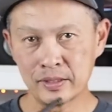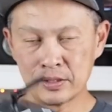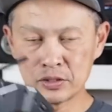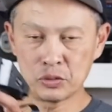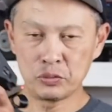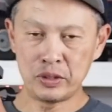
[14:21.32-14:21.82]

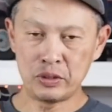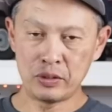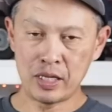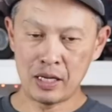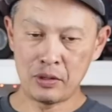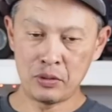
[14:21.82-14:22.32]
so we know
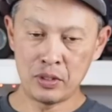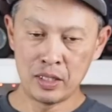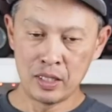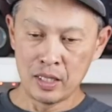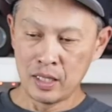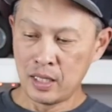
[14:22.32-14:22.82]
how
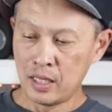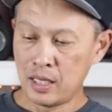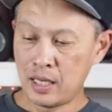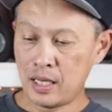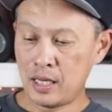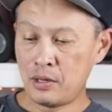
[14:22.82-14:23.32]

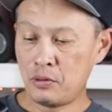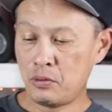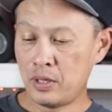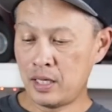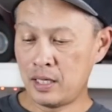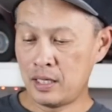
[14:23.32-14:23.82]
how
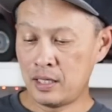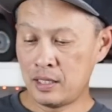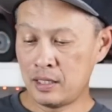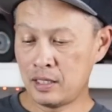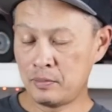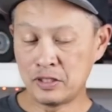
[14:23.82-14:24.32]
uh,
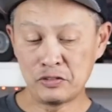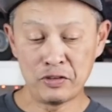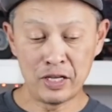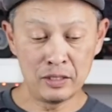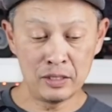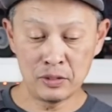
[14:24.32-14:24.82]
how much
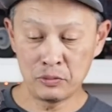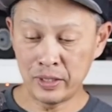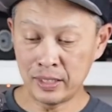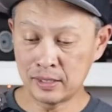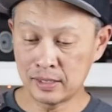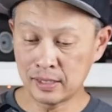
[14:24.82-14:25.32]
fun we
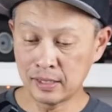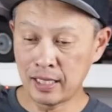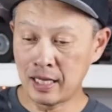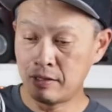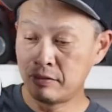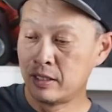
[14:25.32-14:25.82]
can still
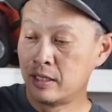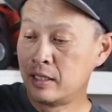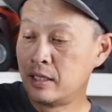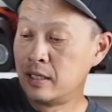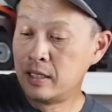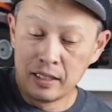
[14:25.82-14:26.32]
have.
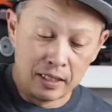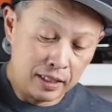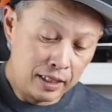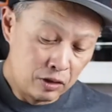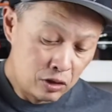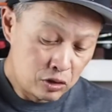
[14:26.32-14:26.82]
Uh,
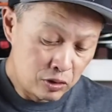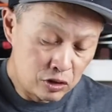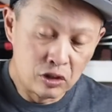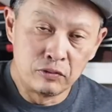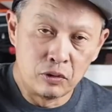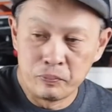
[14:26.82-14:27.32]
and also
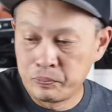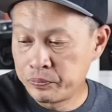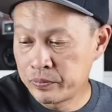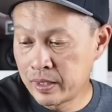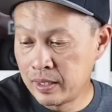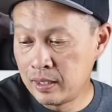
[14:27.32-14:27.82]
servo.
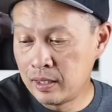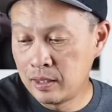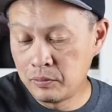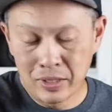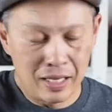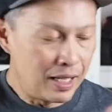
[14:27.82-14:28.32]
Uh,
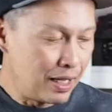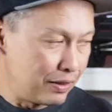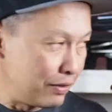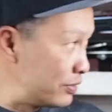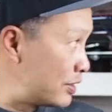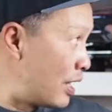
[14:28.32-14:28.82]
we ha I
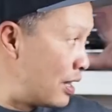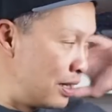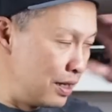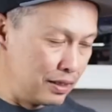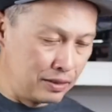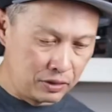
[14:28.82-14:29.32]
have a
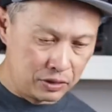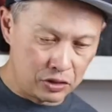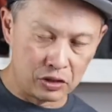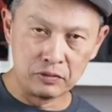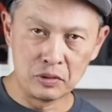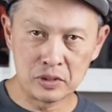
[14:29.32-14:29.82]
ton of good
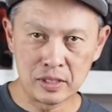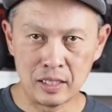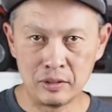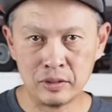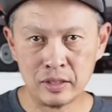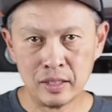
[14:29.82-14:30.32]
servos
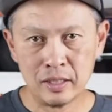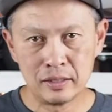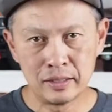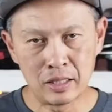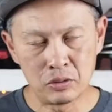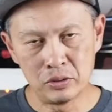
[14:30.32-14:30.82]
now.
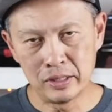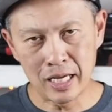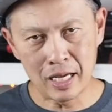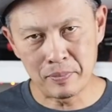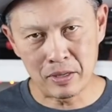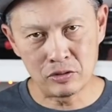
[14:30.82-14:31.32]
Not only
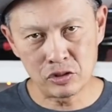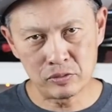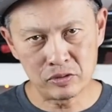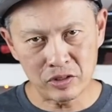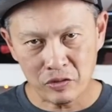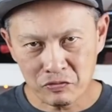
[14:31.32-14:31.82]
high power
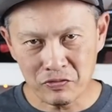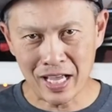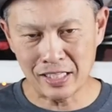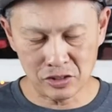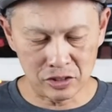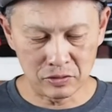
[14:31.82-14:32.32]
servos, but
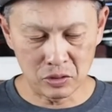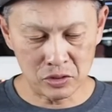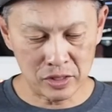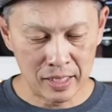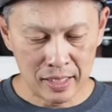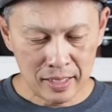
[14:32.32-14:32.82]
fast
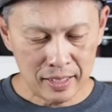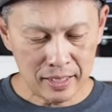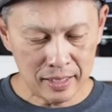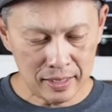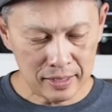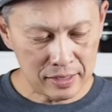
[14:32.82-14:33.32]
servos,
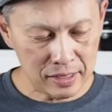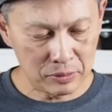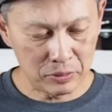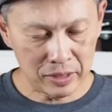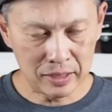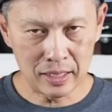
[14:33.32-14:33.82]
and see
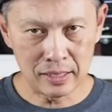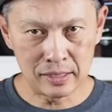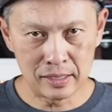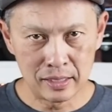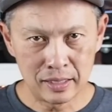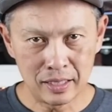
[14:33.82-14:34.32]
what it
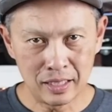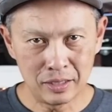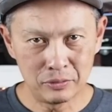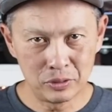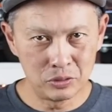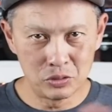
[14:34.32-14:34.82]
does.
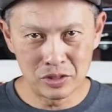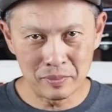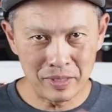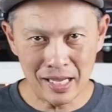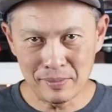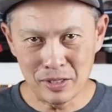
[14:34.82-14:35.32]
And we'll do some
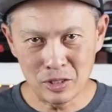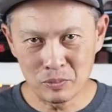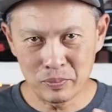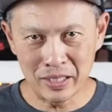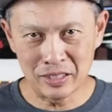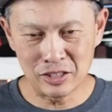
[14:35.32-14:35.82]
A/B
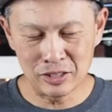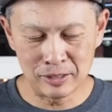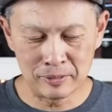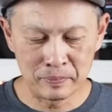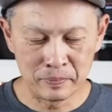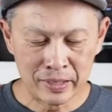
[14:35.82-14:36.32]

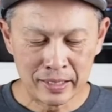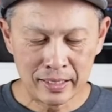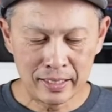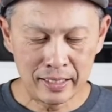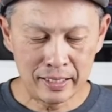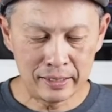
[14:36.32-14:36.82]
comparison,
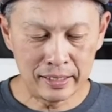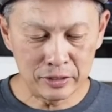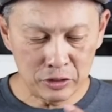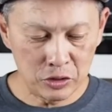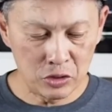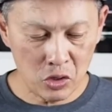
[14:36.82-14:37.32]
and
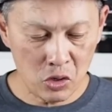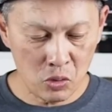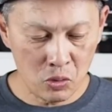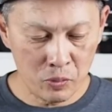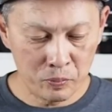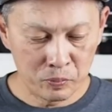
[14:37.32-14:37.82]
let you
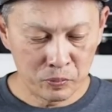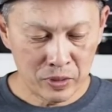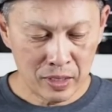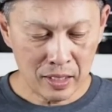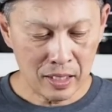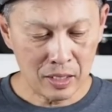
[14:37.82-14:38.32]
know
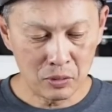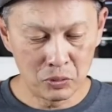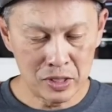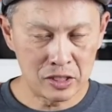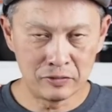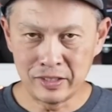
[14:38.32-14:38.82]
uh,
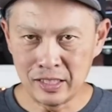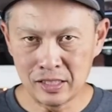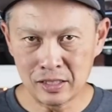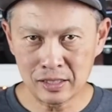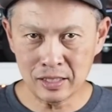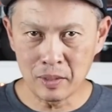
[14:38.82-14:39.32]
which of
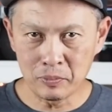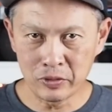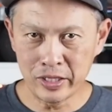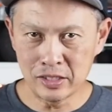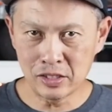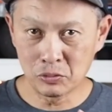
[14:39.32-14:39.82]
these
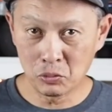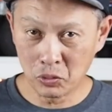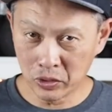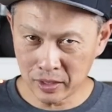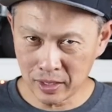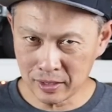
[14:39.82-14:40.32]
upgrades are
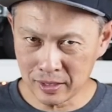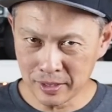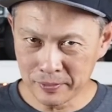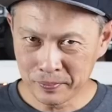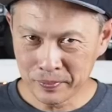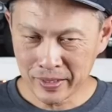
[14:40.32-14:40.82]
worth it,
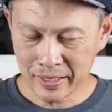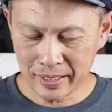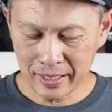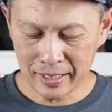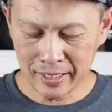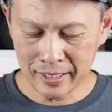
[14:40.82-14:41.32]

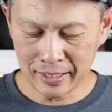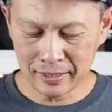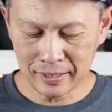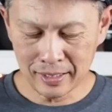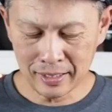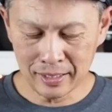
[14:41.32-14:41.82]

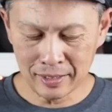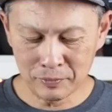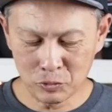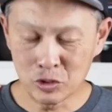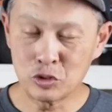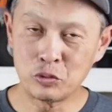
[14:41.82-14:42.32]
and um,
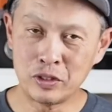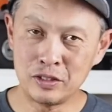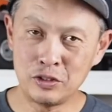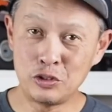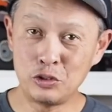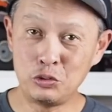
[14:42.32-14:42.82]
which one
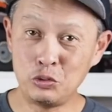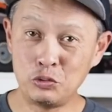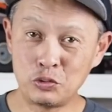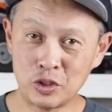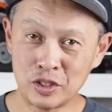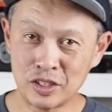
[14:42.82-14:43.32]
you should do
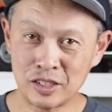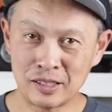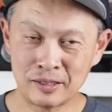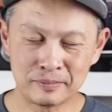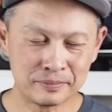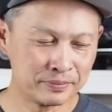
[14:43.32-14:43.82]
first.
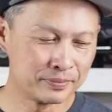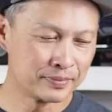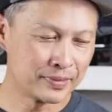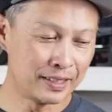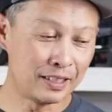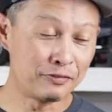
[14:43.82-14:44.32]

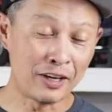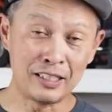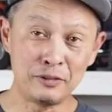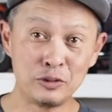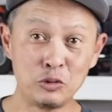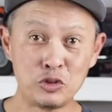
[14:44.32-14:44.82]
And then finally,
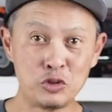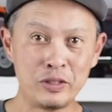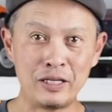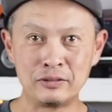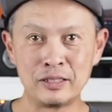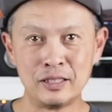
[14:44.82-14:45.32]
we'll do a
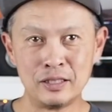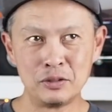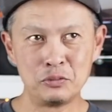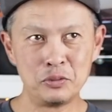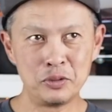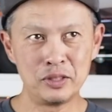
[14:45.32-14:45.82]
shootout.
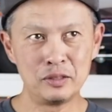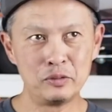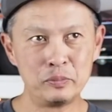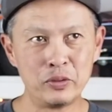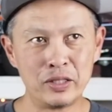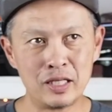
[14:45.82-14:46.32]
We'll we'll
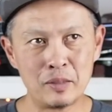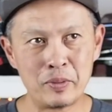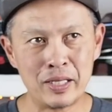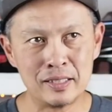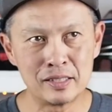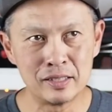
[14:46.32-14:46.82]
put it up
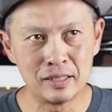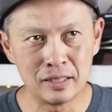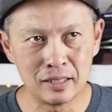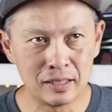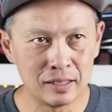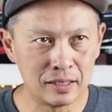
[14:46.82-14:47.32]
against
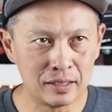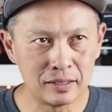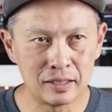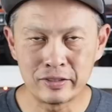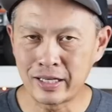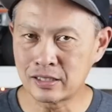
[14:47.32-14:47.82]
the the
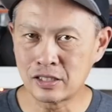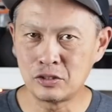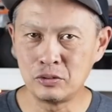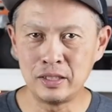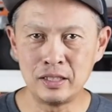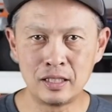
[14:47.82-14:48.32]
Traxxas
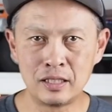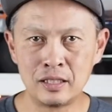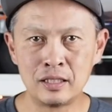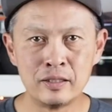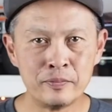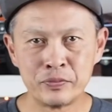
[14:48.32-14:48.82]

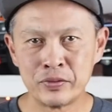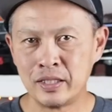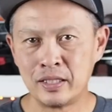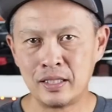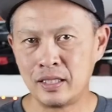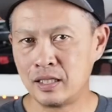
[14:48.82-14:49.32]
UDR,
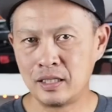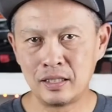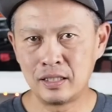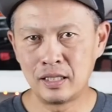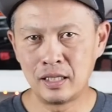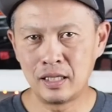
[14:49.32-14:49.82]
uh, uh,
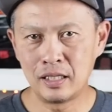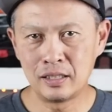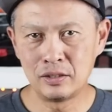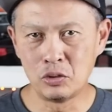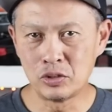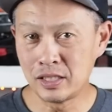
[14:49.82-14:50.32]
uh,
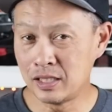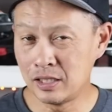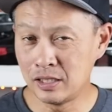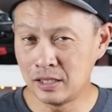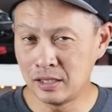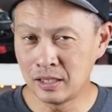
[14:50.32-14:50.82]

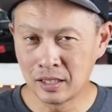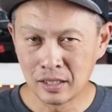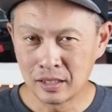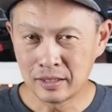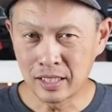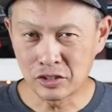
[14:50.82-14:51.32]
Losi
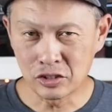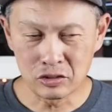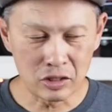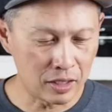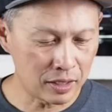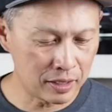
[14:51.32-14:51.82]
desert
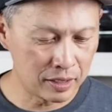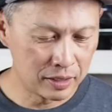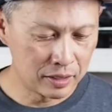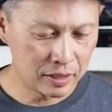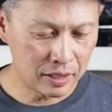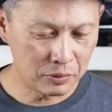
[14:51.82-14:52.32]
truck,
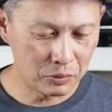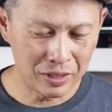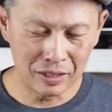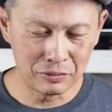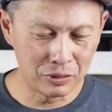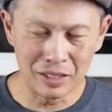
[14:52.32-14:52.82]
uh,
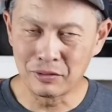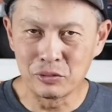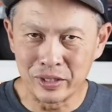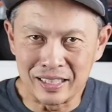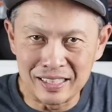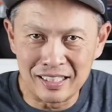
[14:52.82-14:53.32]
whatever, whatever
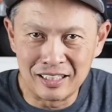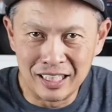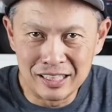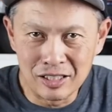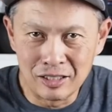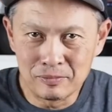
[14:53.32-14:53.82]
we can get our
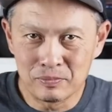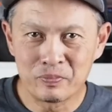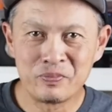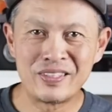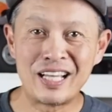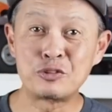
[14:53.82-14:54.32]
hands on.
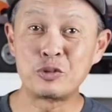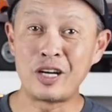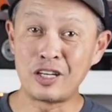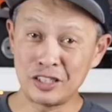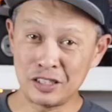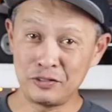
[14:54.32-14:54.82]
That's what
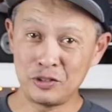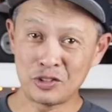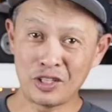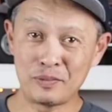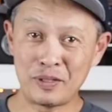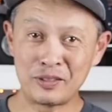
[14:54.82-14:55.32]
RCV is
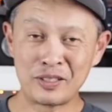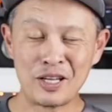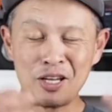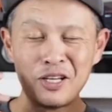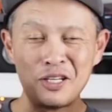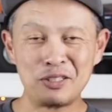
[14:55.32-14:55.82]
all about.
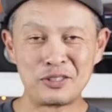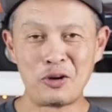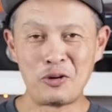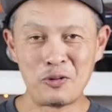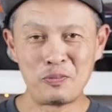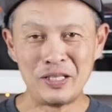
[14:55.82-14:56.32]

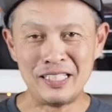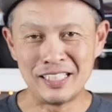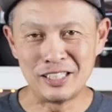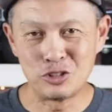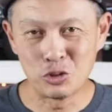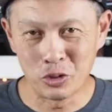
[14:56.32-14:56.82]
So please
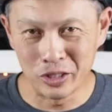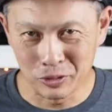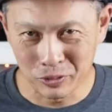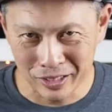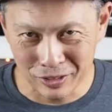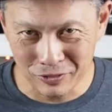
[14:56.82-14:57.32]
enjoy the
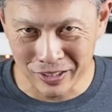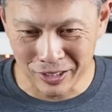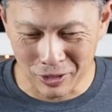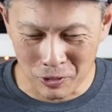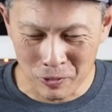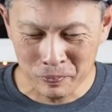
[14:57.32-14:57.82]
running
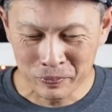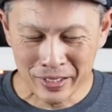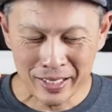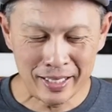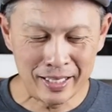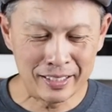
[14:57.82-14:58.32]
video.
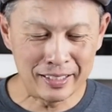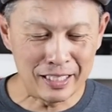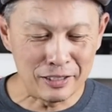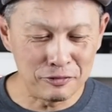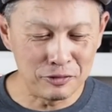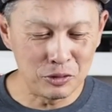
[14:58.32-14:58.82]
And
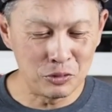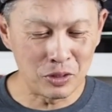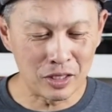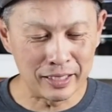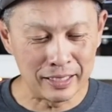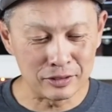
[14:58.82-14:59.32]
if you
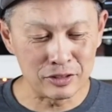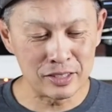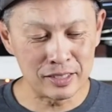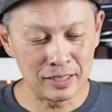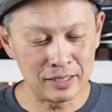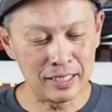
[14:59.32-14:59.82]
are
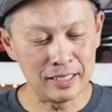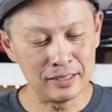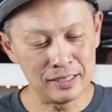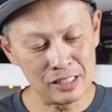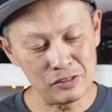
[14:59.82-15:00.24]
interested in this